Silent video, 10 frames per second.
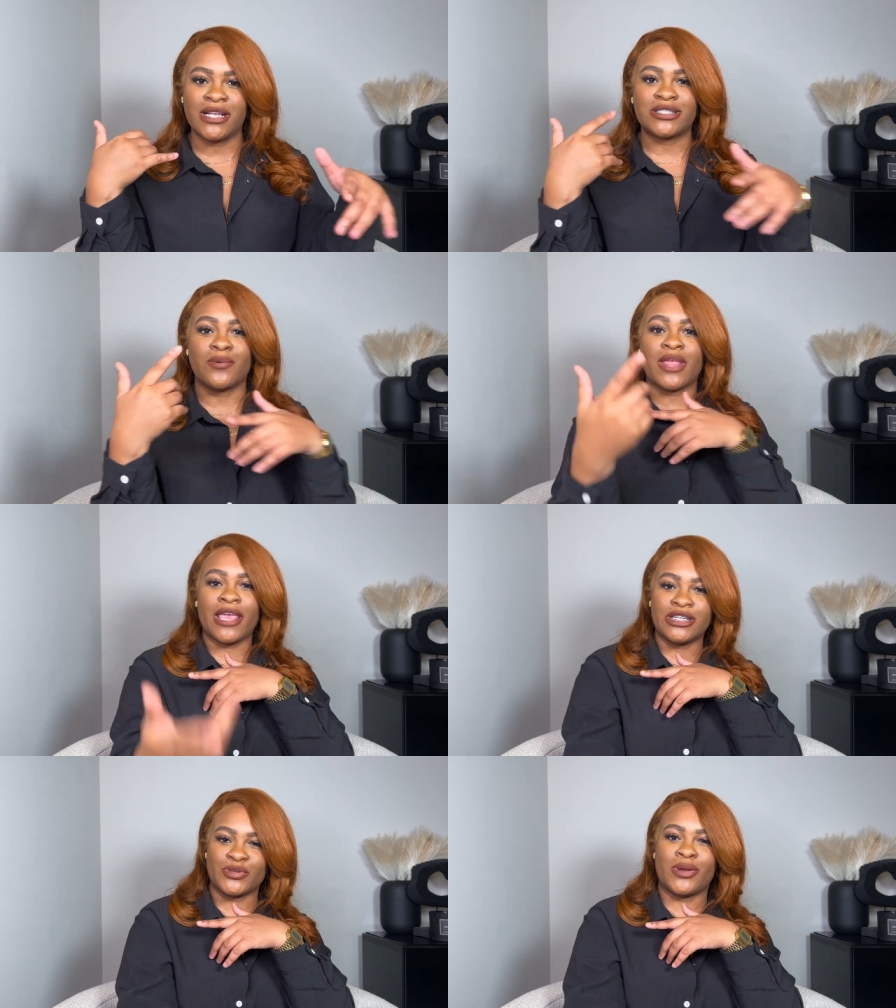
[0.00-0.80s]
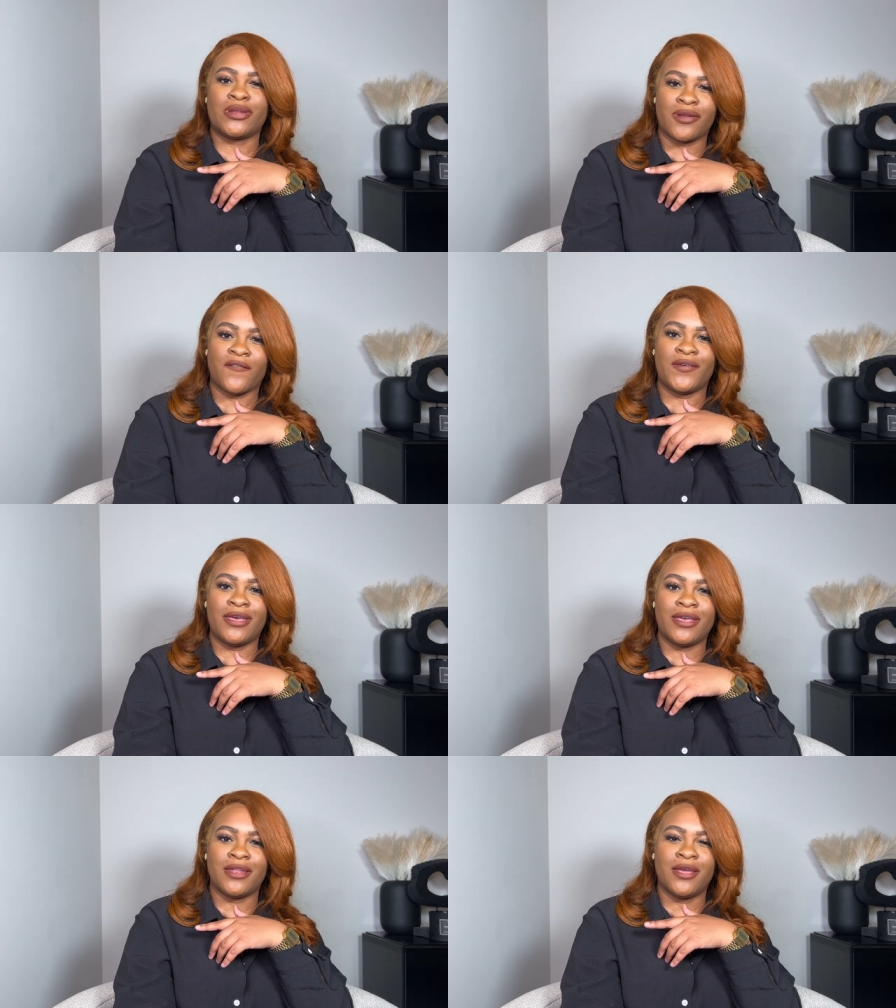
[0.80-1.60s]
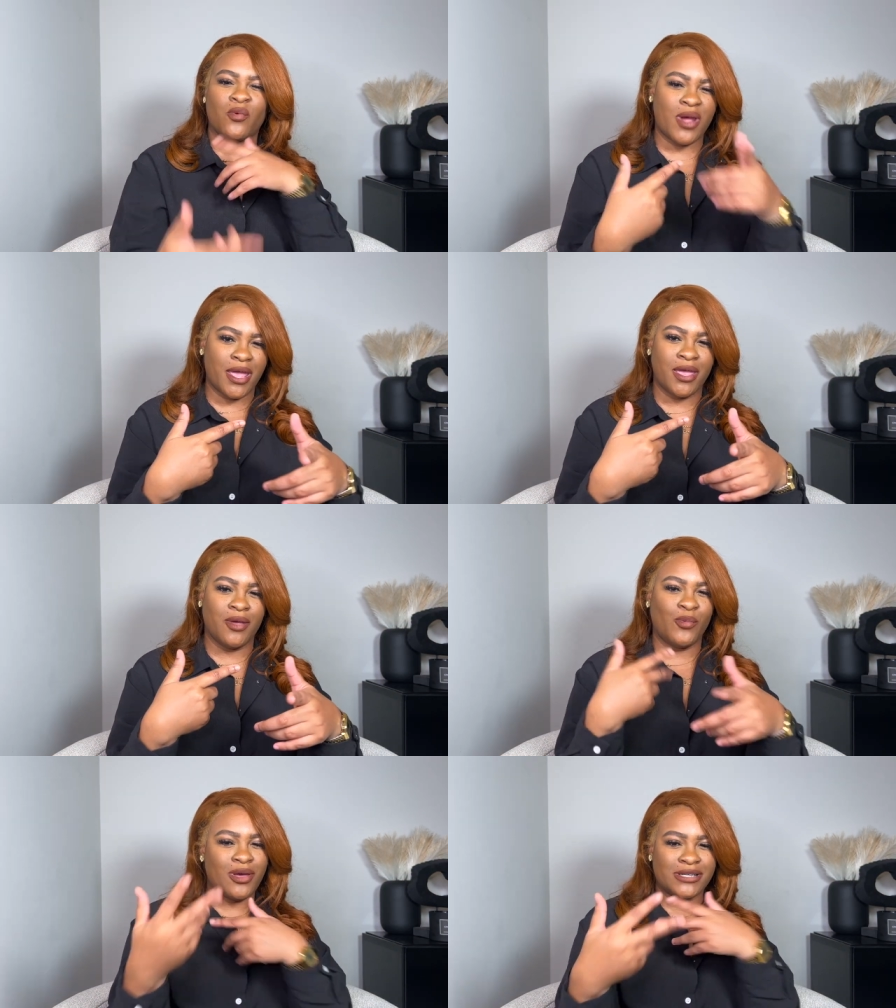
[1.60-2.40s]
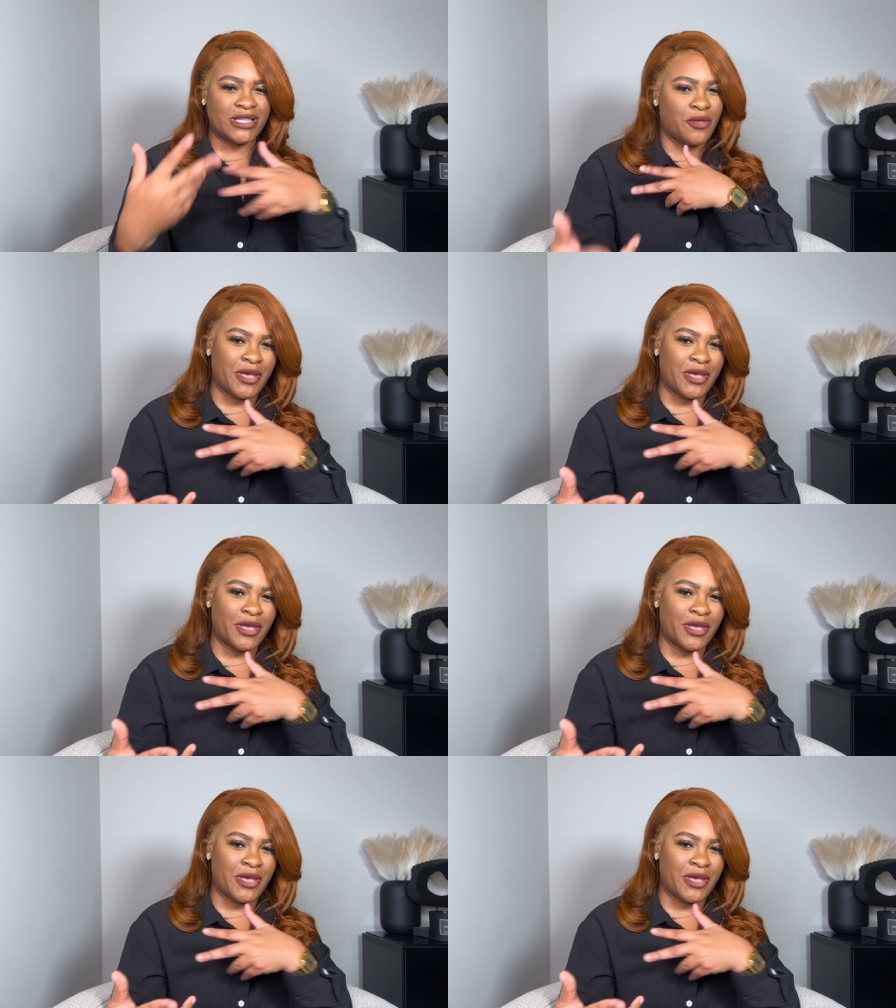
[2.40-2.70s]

so they can join in on the fun, right? We on the same